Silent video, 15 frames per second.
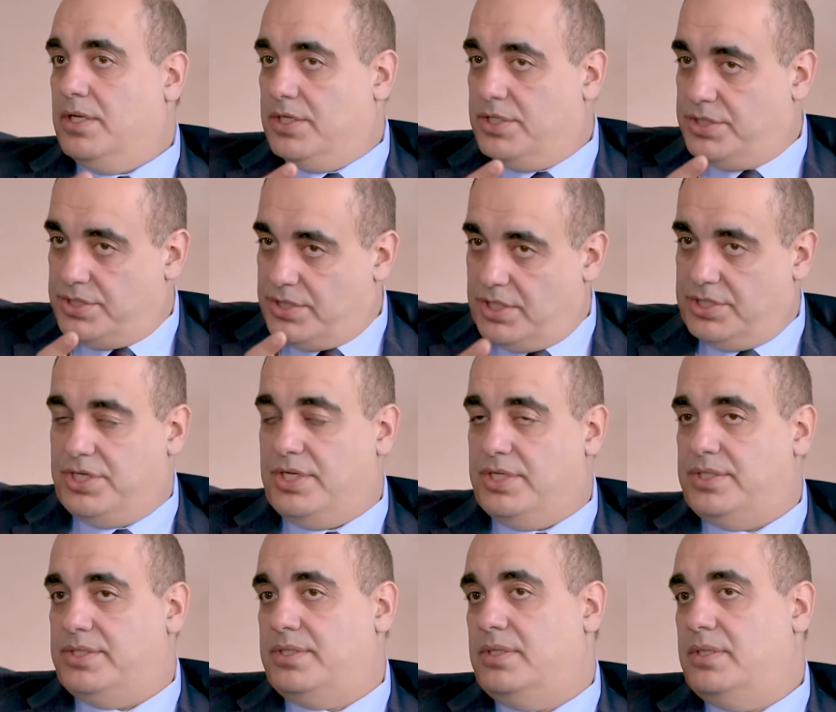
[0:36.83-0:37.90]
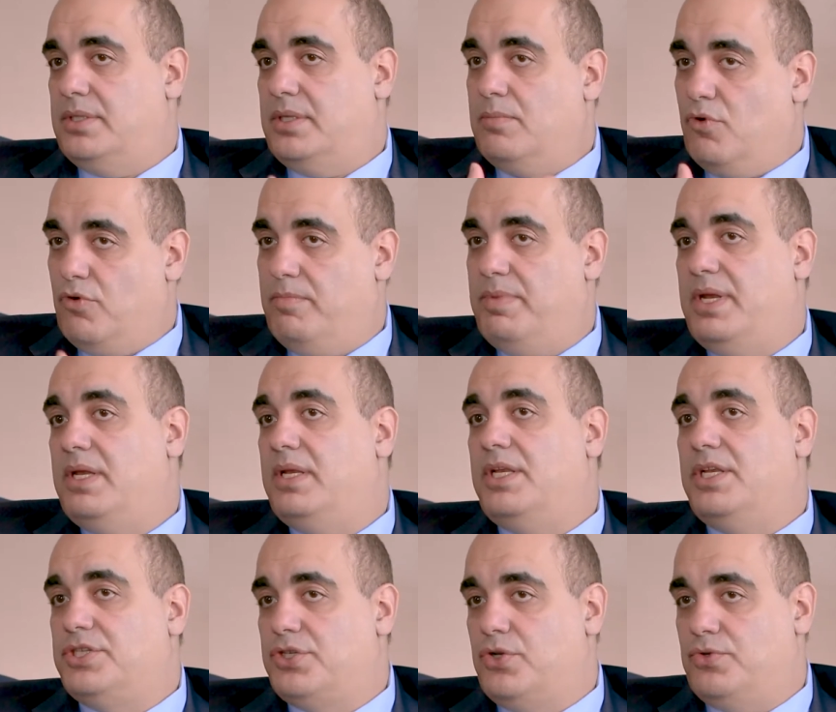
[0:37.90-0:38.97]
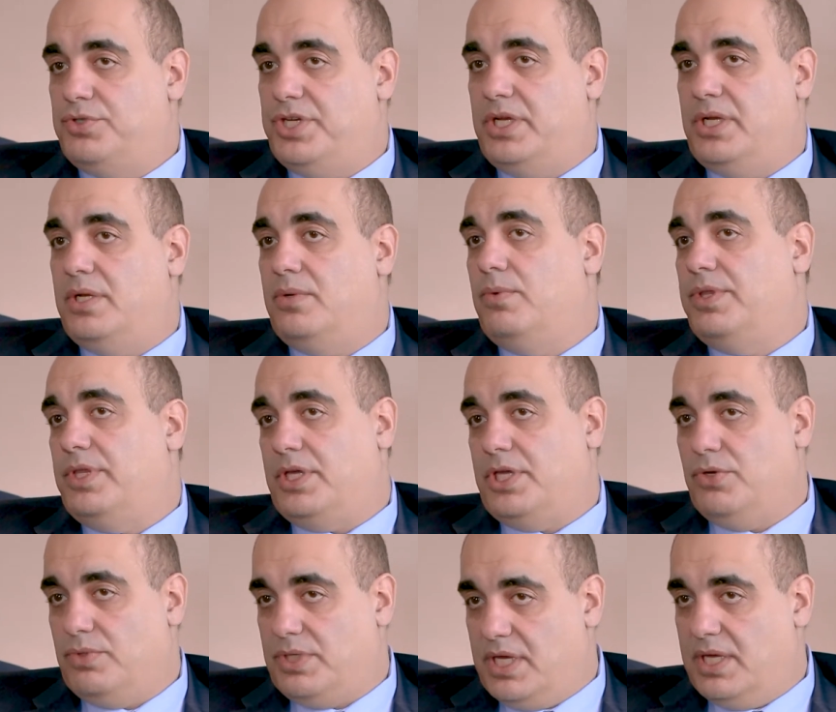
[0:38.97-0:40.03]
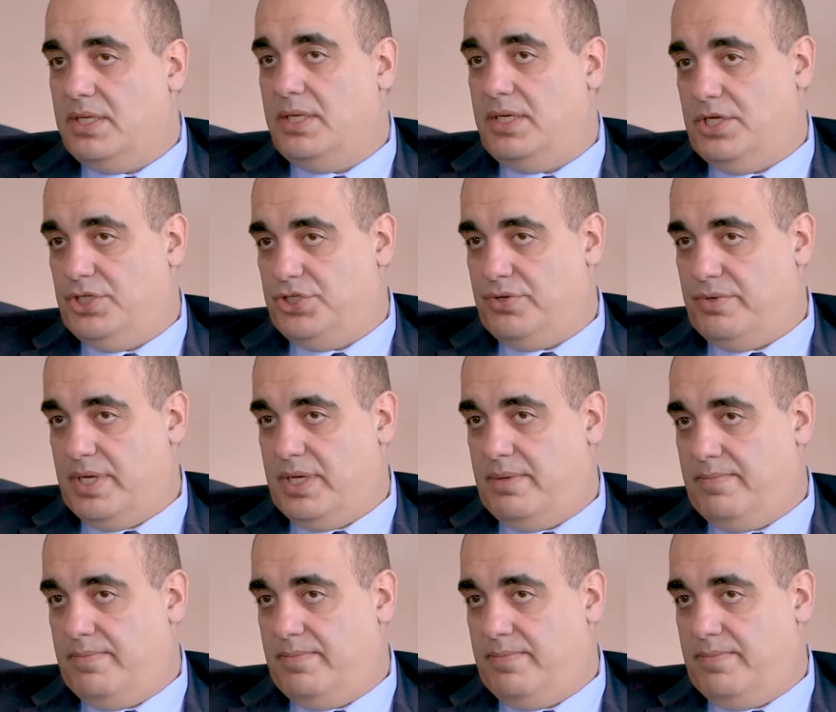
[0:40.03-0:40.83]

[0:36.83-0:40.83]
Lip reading: such as the morbidity associated with acute kidney injury.